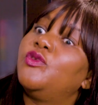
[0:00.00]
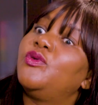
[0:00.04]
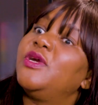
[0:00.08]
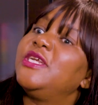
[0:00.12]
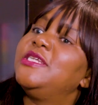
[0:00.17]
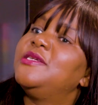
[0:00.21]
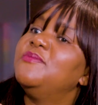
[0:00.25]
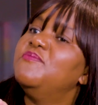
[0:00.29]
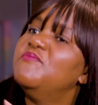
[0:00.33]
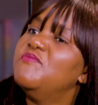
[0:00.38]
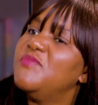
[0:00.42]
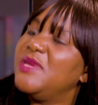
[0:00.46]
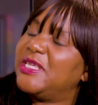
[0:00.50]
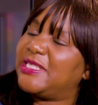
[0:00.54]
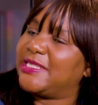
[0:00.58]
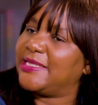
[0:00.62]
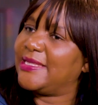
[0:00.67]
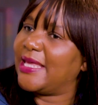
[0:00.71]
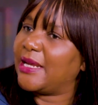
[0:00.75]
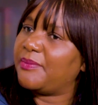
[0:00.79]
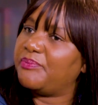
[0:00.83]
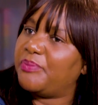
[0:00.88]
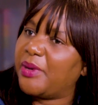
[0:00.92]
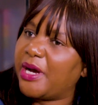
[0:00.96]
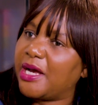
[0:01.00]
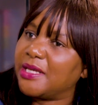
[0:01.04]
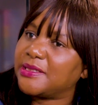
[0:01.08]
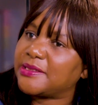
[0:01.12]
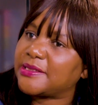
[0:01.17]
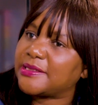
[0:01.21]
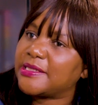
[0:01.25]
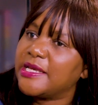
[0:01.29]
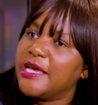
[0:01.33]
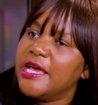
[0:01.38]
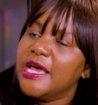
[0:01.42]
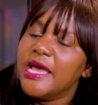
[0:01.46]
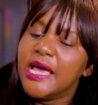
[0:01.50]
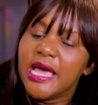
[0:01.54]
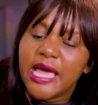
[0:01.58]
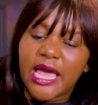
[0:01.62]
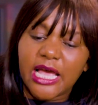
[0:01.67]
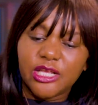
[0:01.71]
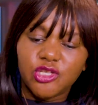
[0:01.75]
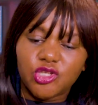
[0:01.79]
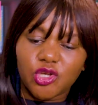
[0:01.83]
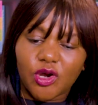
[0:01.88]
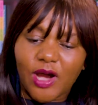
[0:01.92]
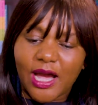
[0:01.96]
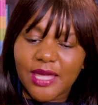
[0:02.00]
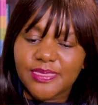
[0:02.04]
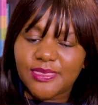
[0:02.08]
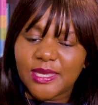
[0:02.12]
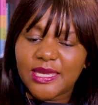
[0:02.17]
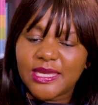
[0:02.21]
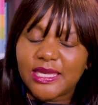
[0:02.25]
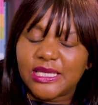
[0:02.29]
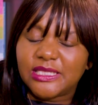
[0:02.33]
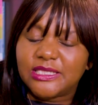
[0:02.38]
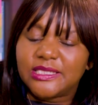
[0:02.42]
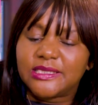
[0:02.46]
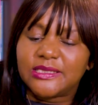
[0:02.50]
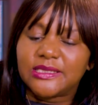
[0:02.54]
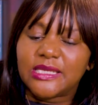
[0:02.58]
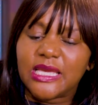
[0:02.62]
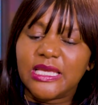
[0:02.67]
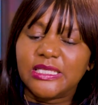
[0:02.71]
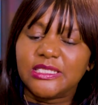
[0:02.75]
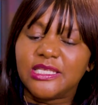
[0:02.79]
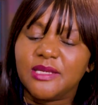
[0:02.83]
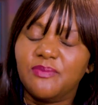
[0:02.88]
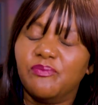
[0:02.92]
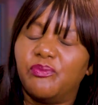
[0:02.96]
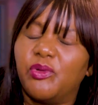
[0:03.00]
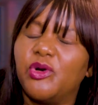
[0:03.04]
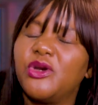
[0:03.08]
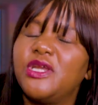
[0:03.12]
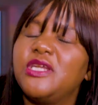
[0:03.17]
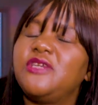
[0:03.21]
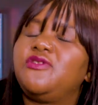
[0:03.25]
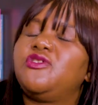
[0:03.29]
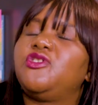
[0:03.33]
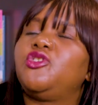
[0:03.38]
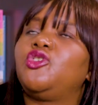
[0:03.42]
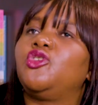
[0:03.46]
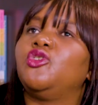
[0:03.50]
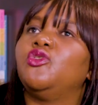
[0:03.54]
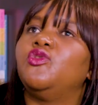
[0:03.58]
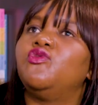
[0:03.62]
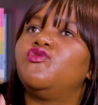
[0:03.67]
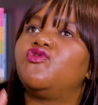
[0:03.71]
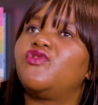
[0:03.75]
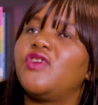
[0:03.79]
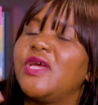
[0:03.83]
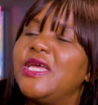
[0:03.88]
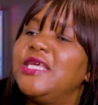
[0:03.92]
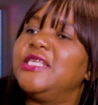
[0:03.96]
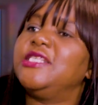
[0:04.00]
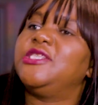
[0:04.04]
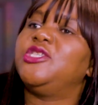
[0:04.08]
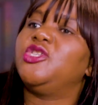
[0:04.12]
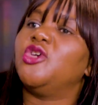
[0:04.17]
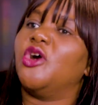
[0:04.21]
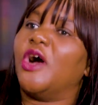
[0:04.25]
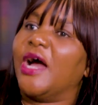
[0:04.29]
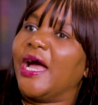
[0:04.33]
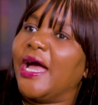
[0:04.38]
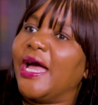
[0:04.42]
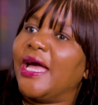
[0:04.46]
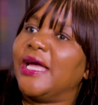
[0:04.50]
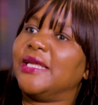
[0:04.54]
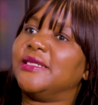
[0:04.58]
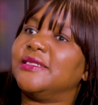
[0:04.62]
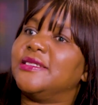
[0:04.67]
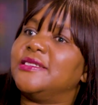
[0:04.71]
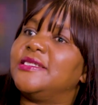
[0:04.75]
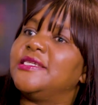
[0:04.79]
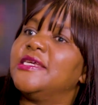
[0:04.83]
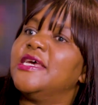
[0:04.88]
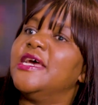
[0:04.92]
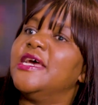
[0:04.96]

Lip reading: already missed that bus. No. And so I think it's important to raise your hand